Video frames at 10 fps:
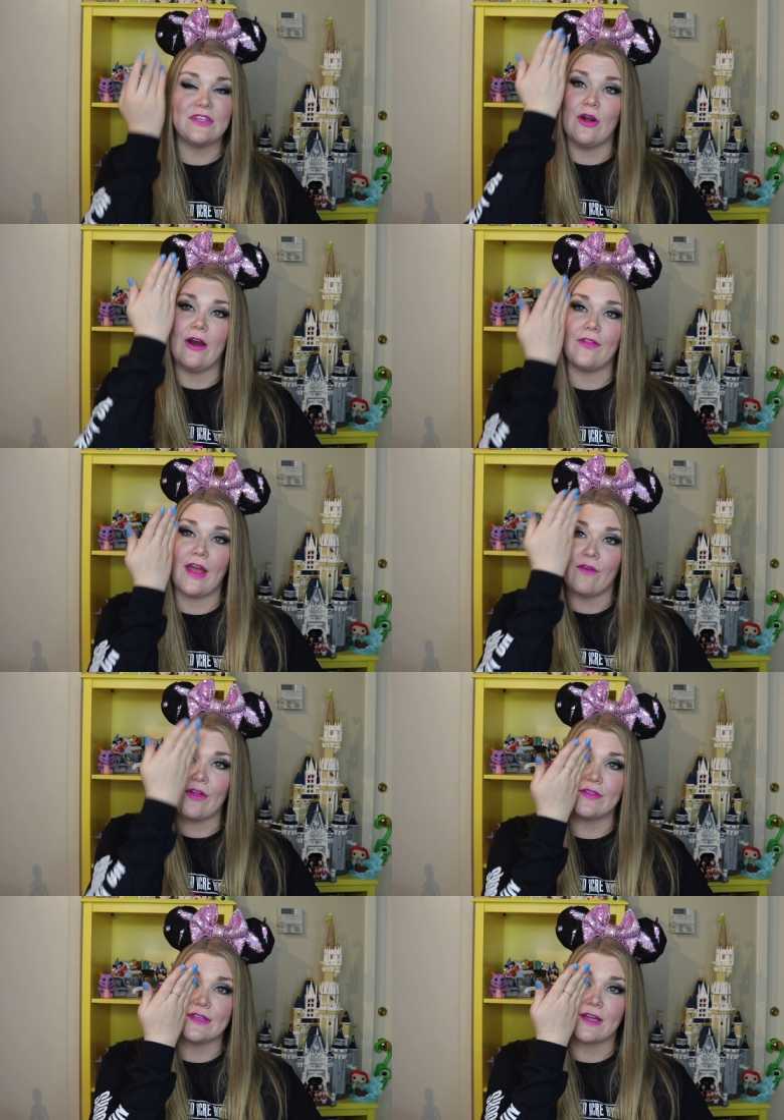you know how they have
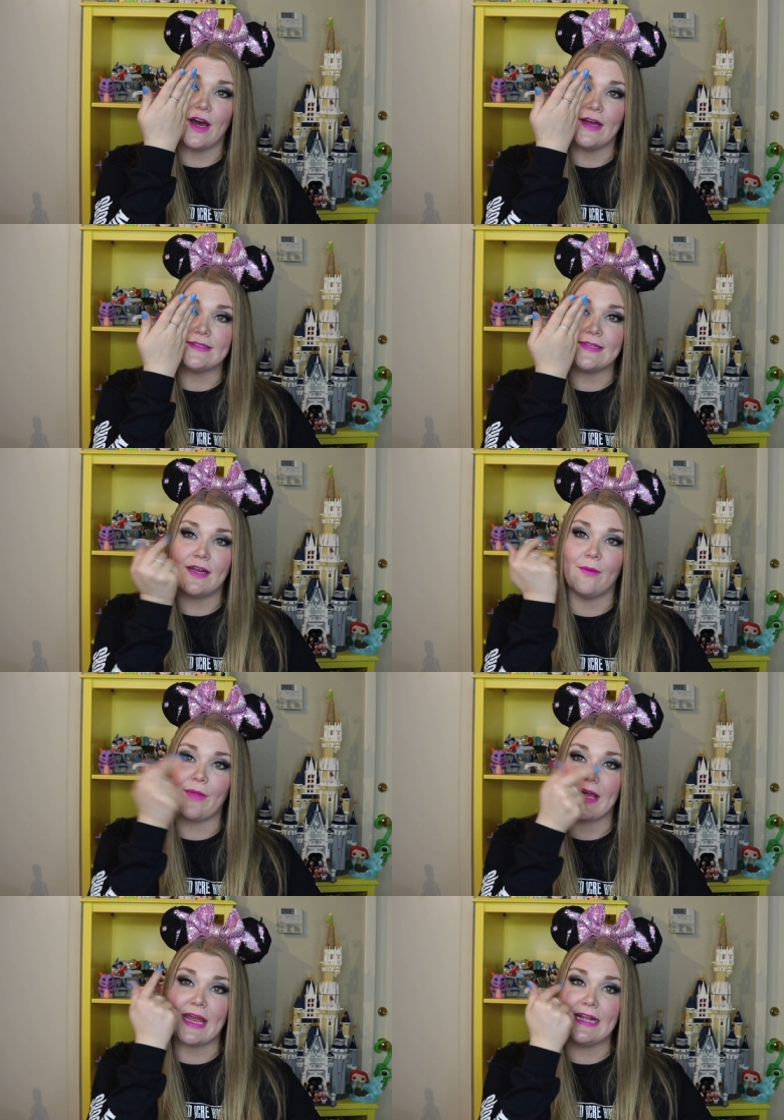like the cuts in them,
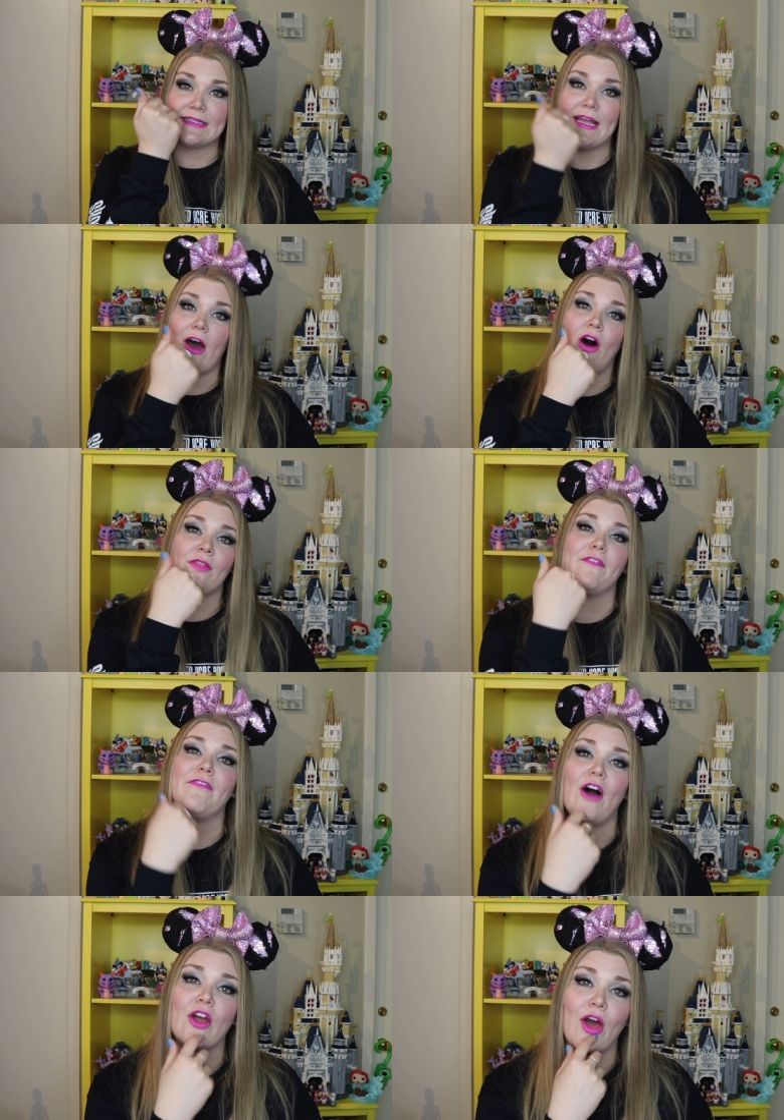like it's on the
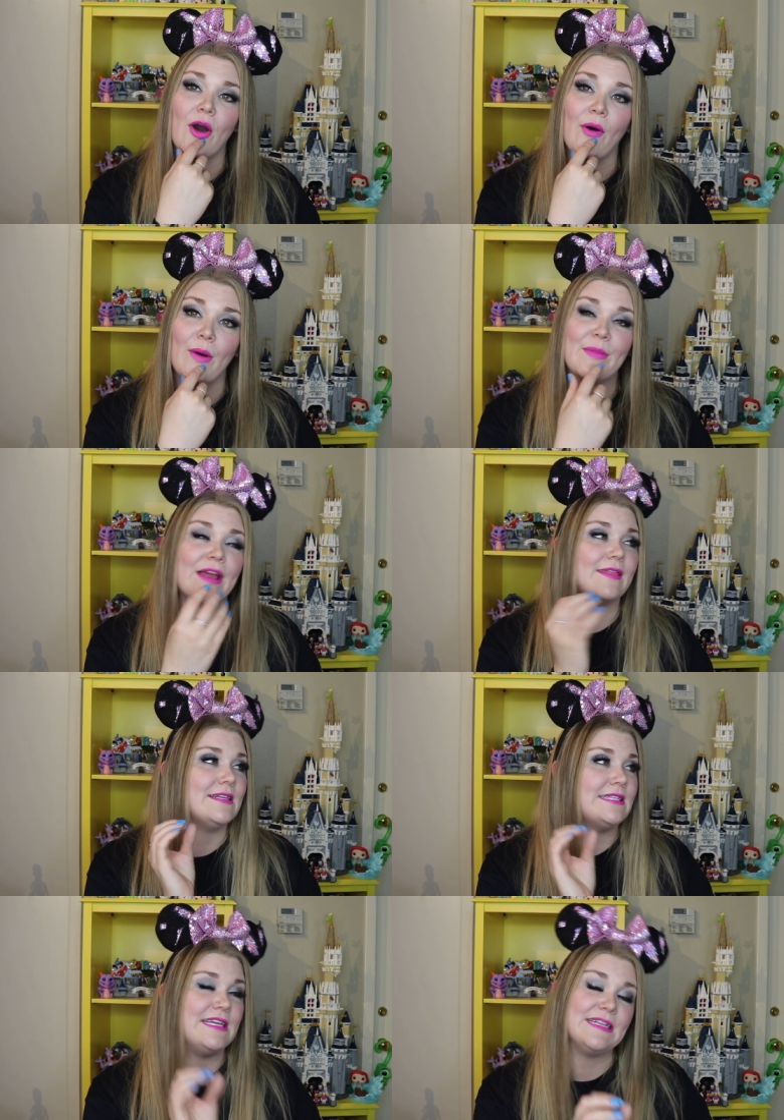Funko. I'm like, the
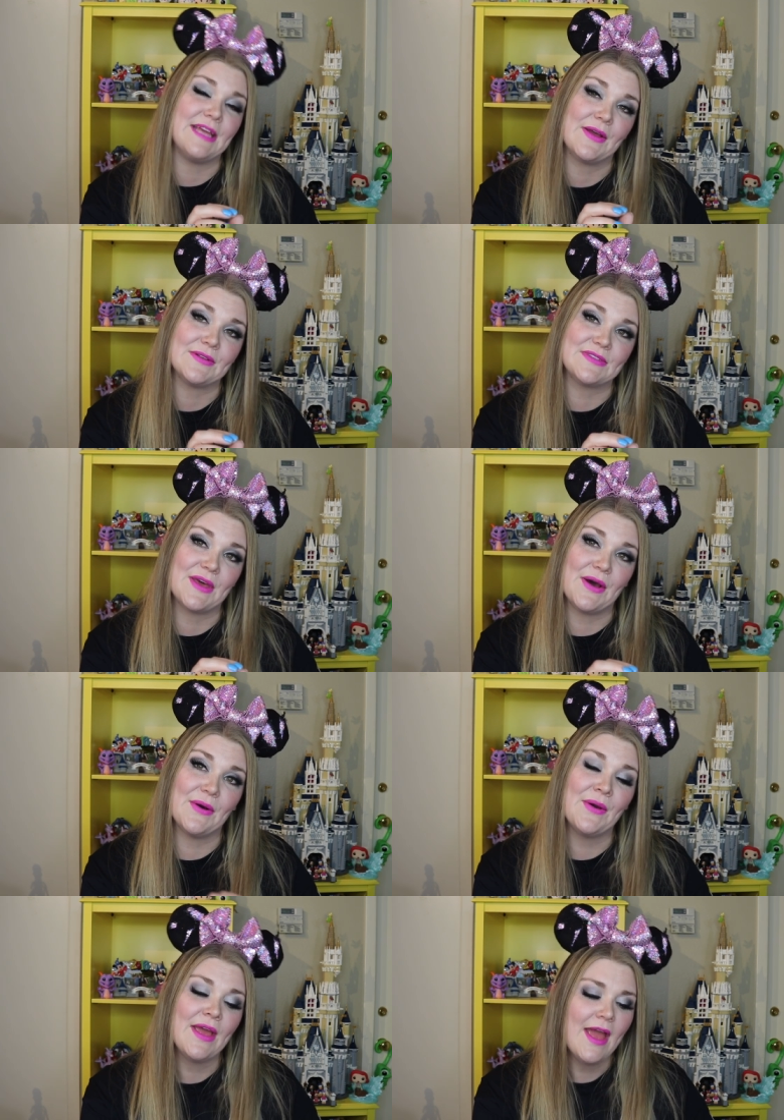details though.